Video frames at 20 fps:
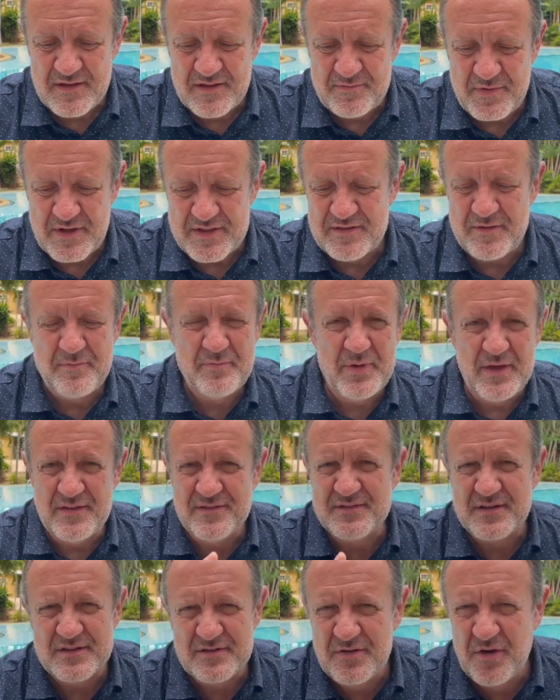But the peace
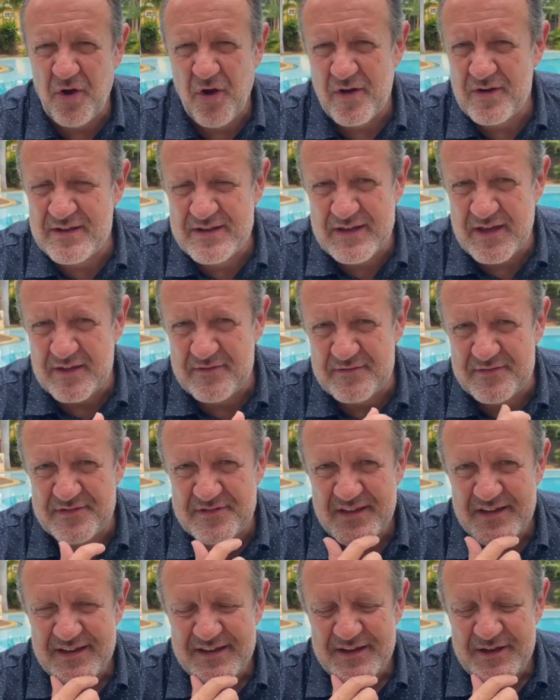that God gives
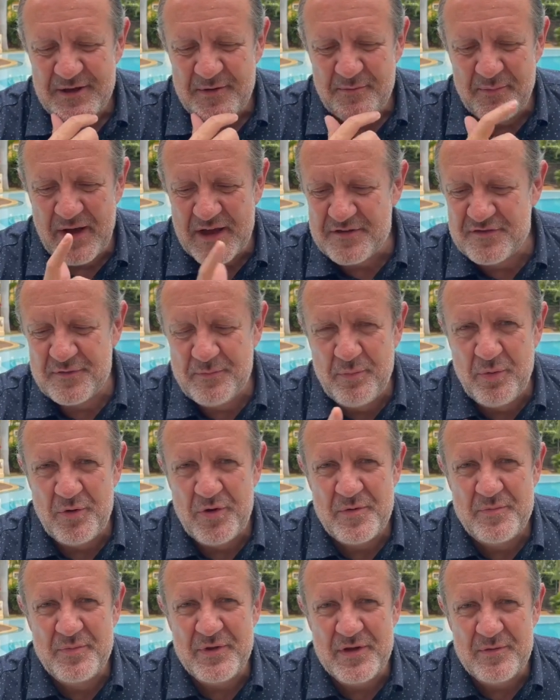makes
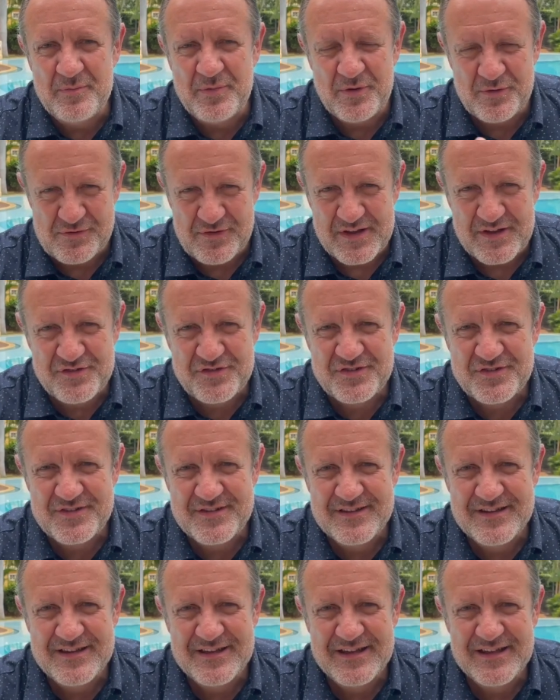poor people rich.
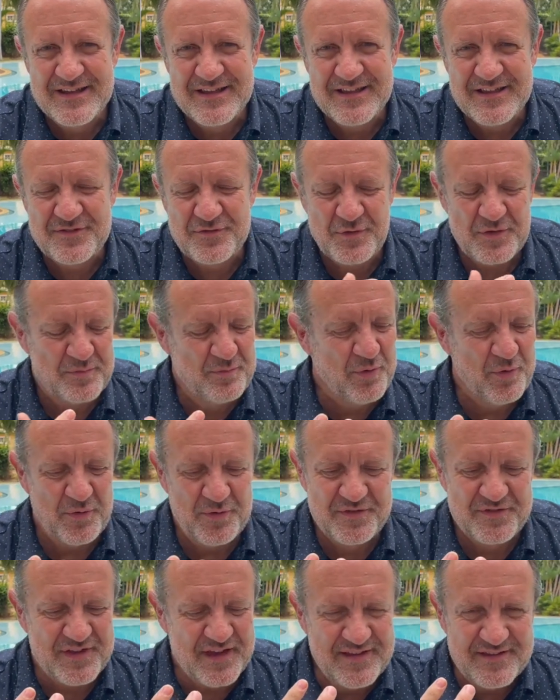That's what Paul
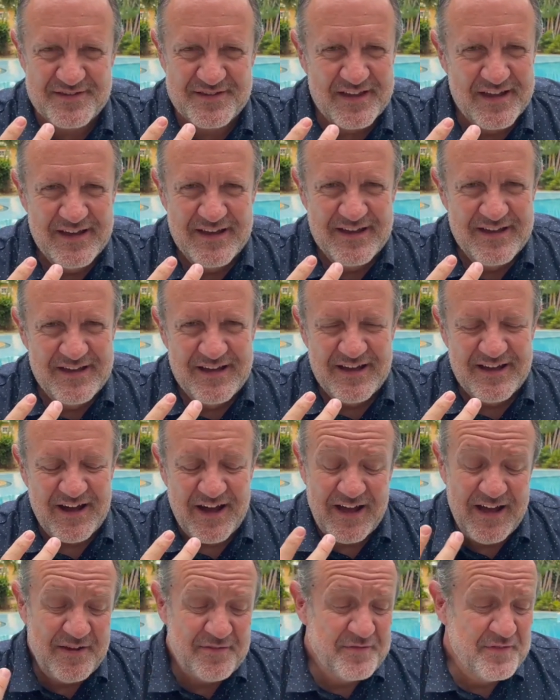says.
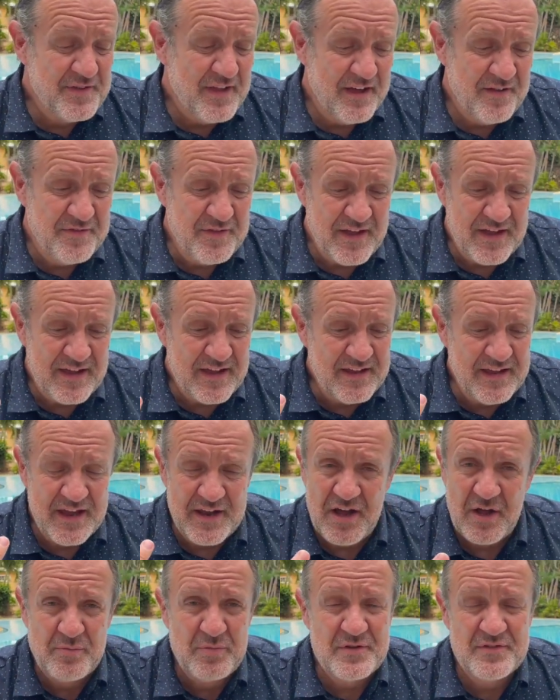I have nothing, and yet
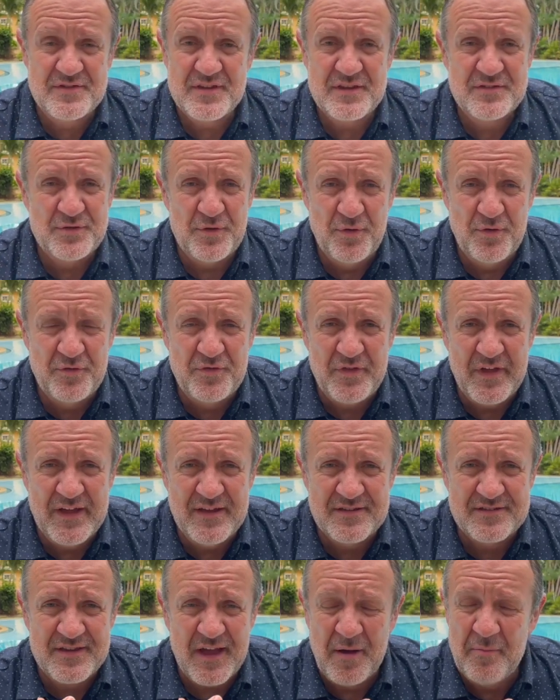I possess all
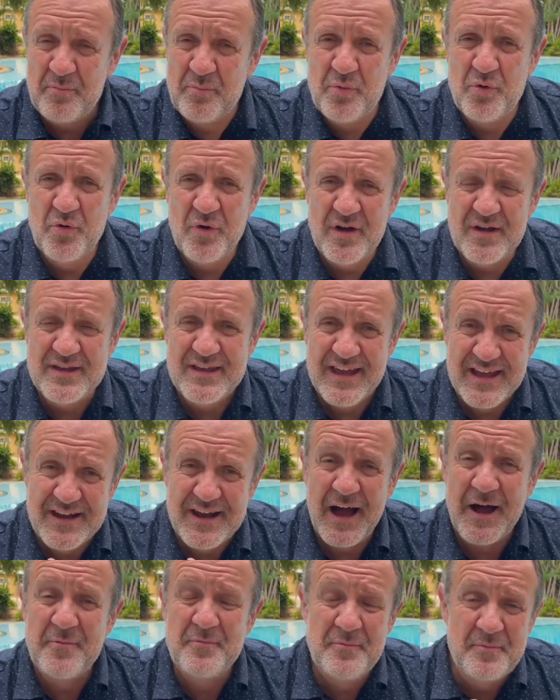things. I'm poor, yet
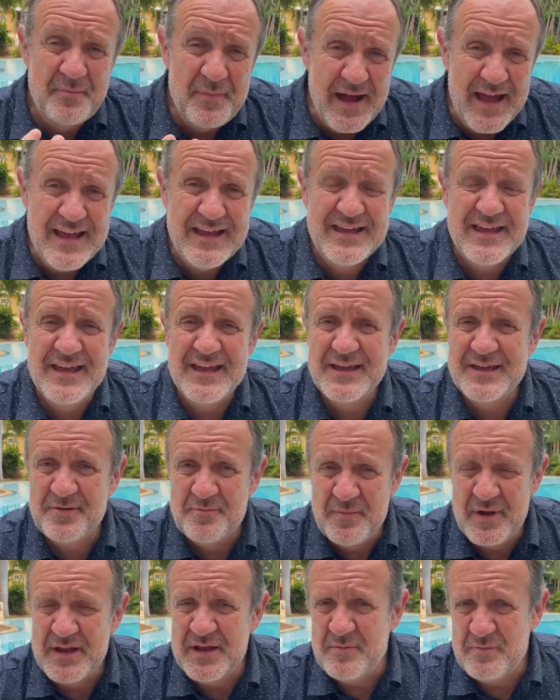I'm making
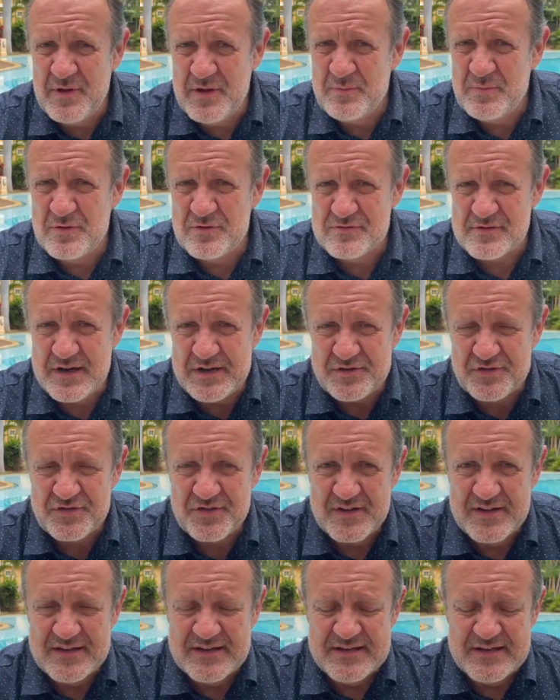many people rich.
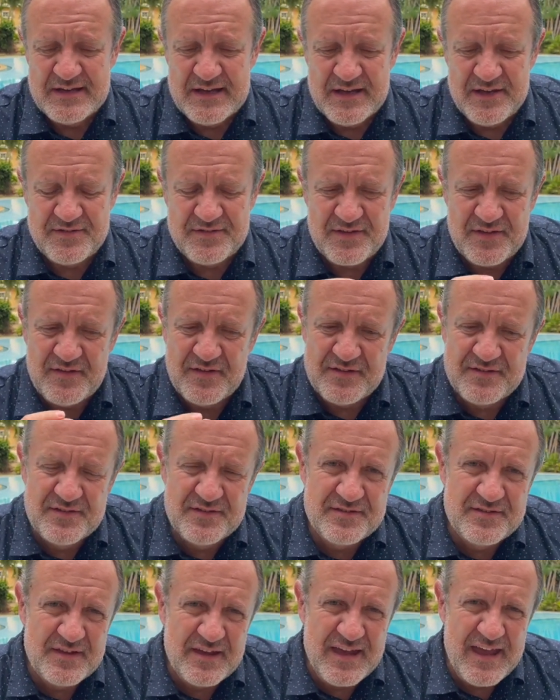See, this
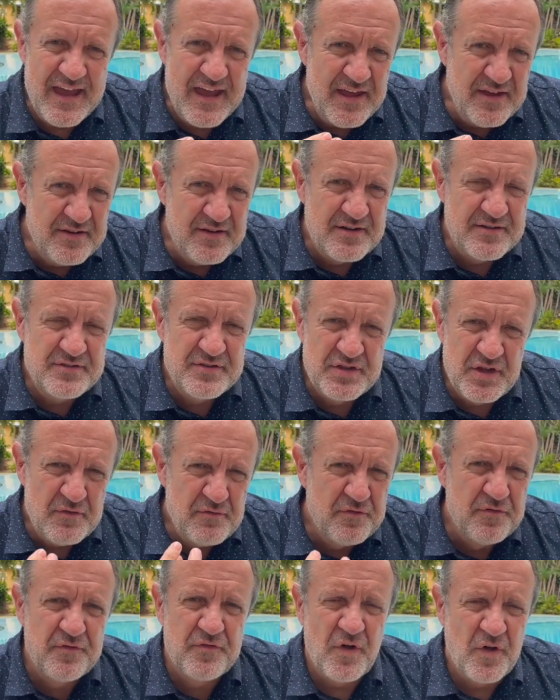is the inner
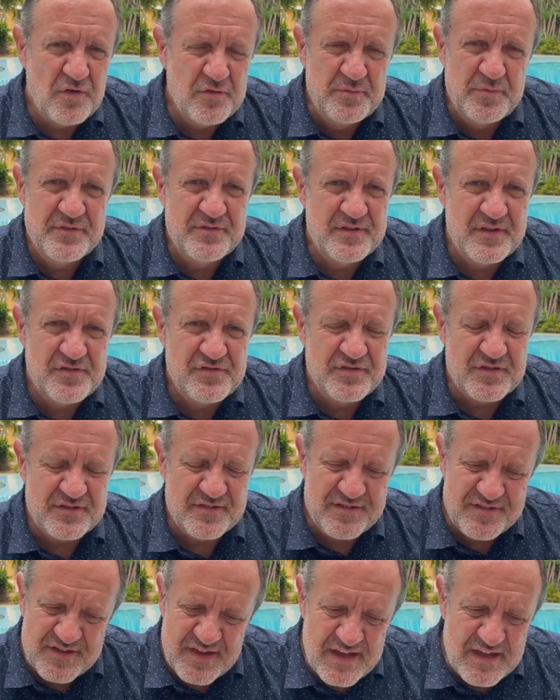default position.
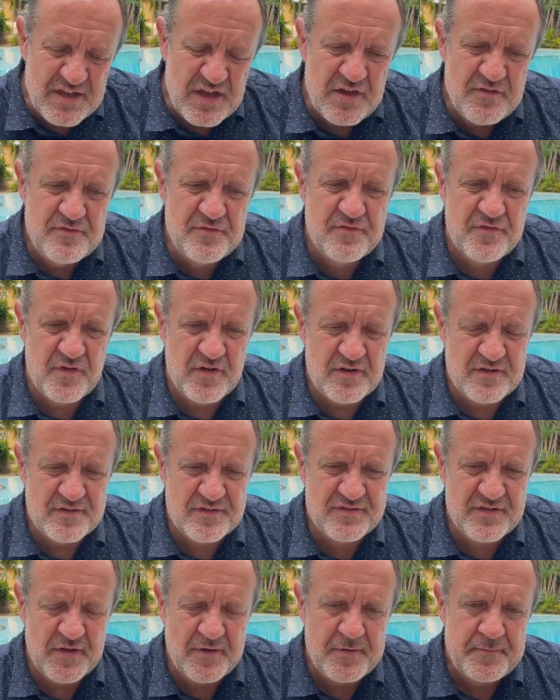Seek ye first.
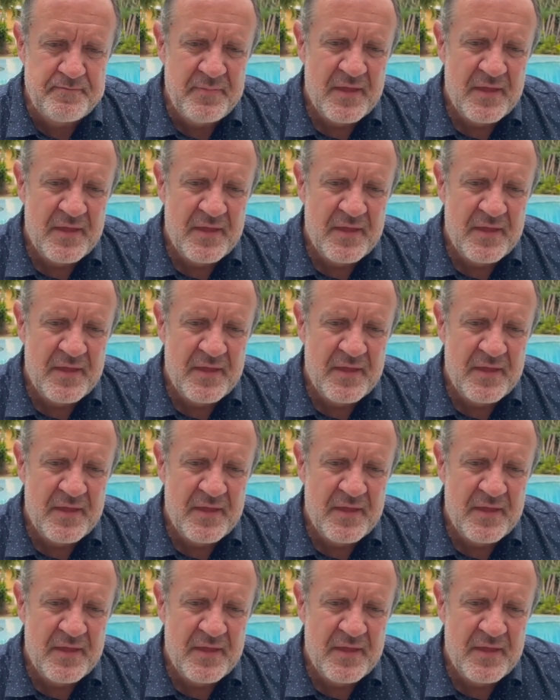So